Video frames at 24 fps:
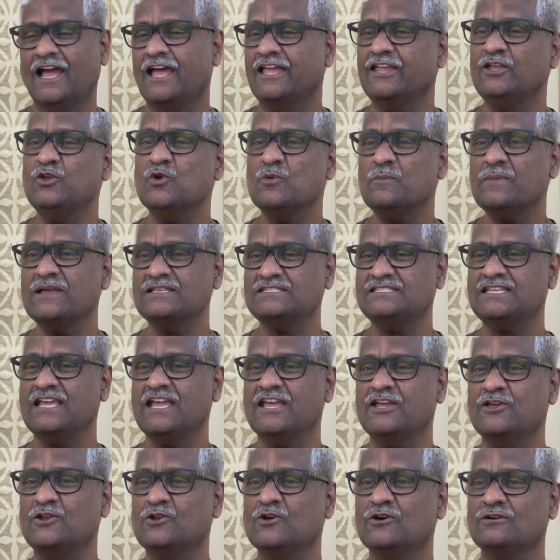You may
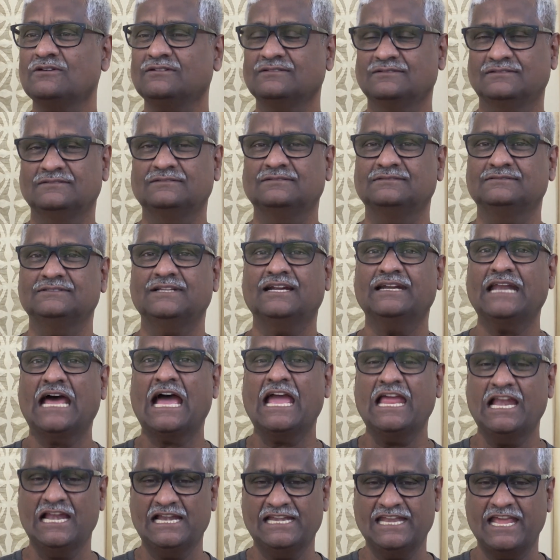say, that
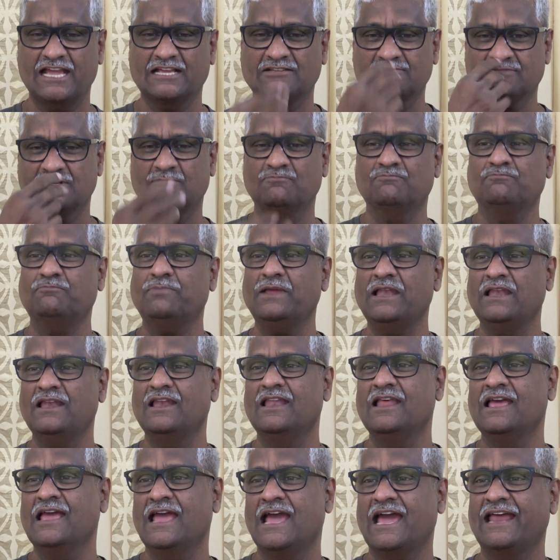I'll take some pill
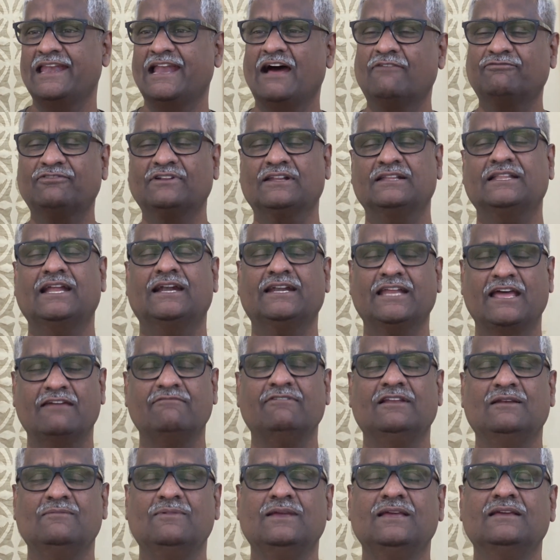and after that I
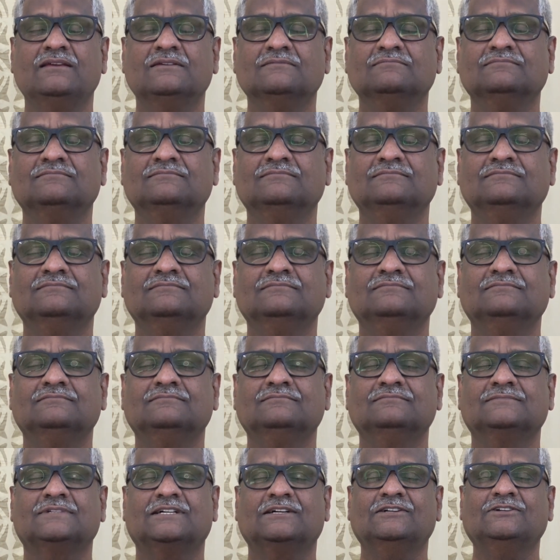will be
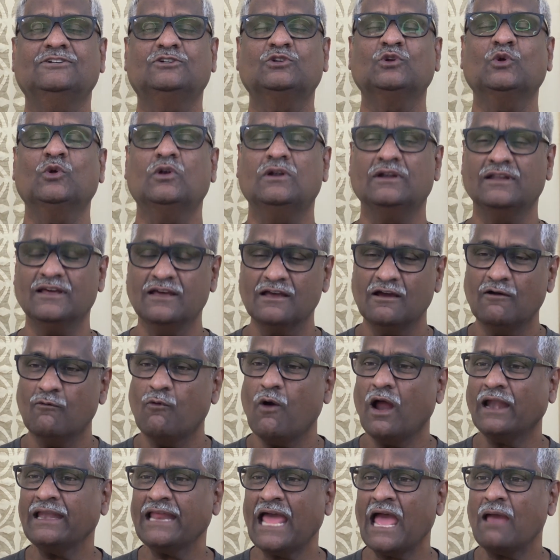controlled.
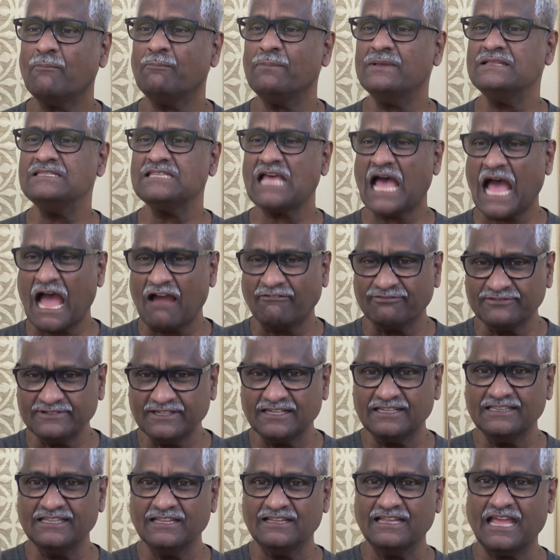What happens
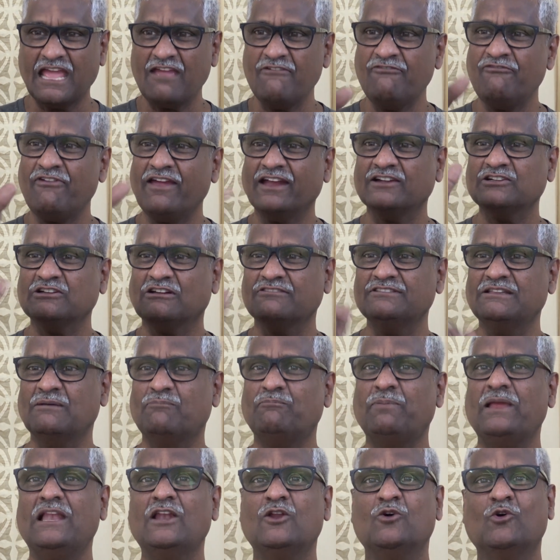after the effect of the
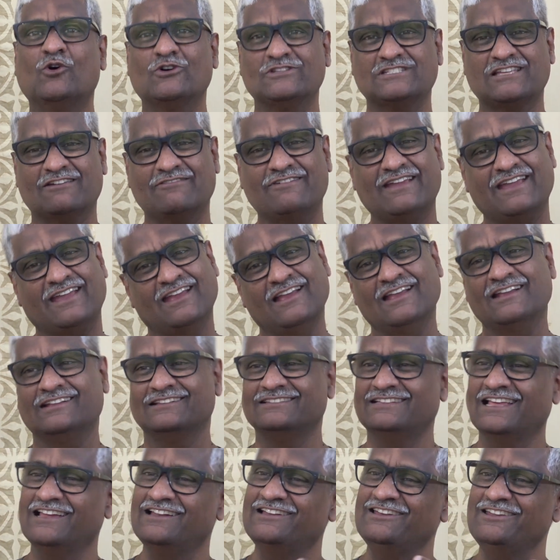pill goes away?
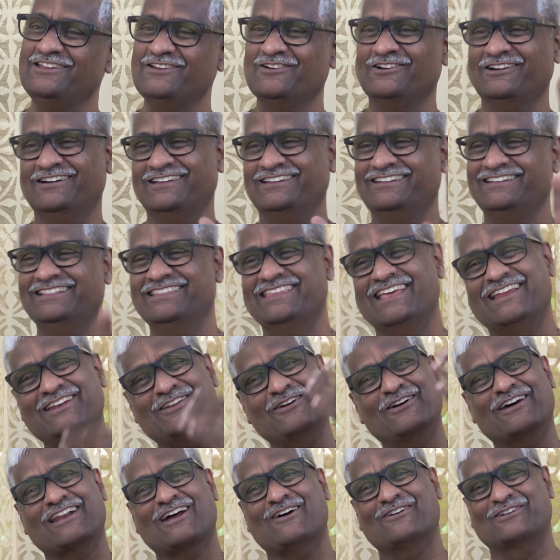Then you
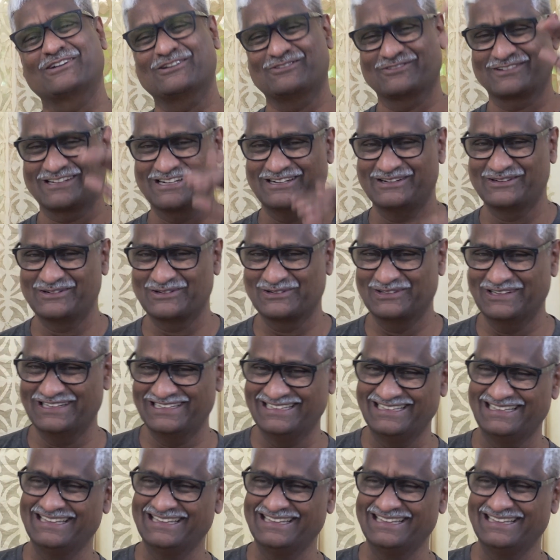are out of control.